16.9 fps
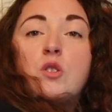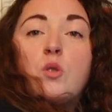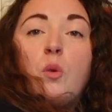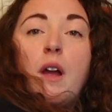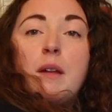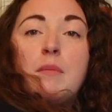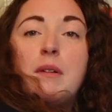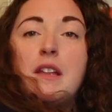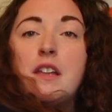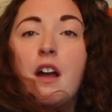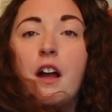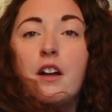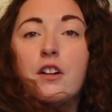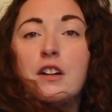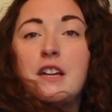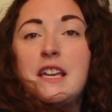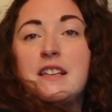quite a bit
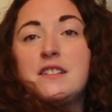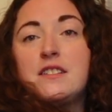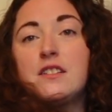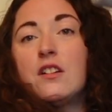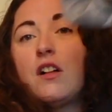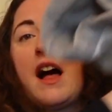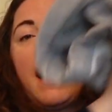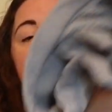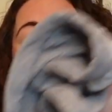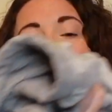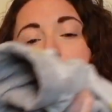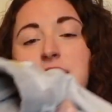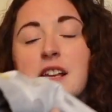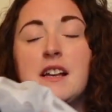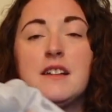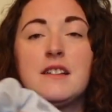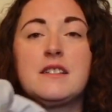younger, he still
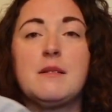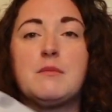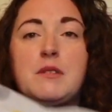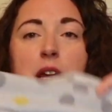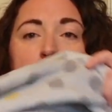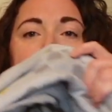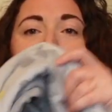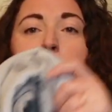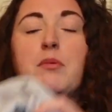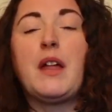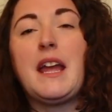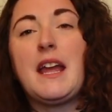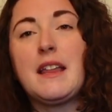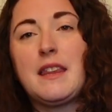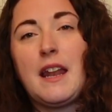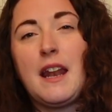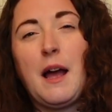has sometimes a
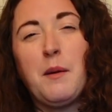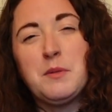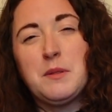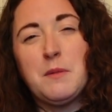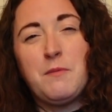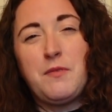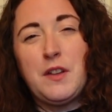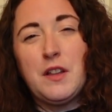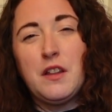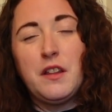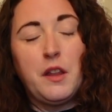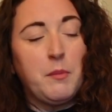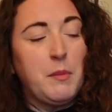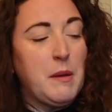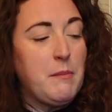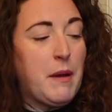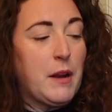blanket that helps him feel a
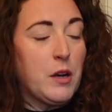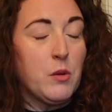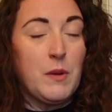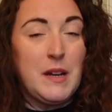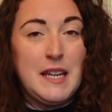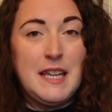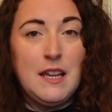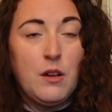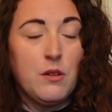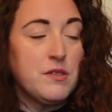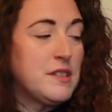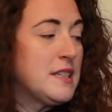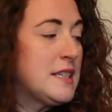little bit better when he goes to